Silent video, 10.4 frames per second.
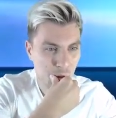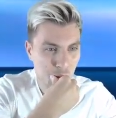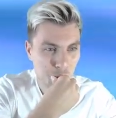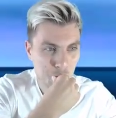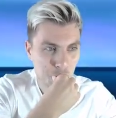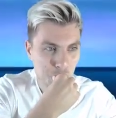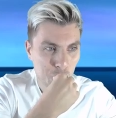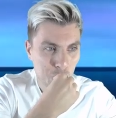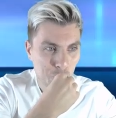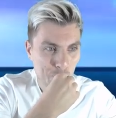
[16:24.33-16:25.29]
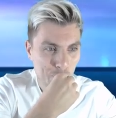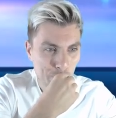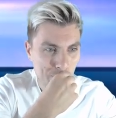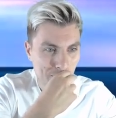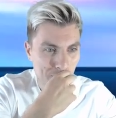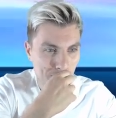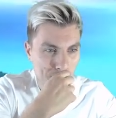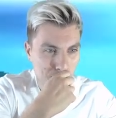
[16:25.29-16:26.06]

Nothing is said.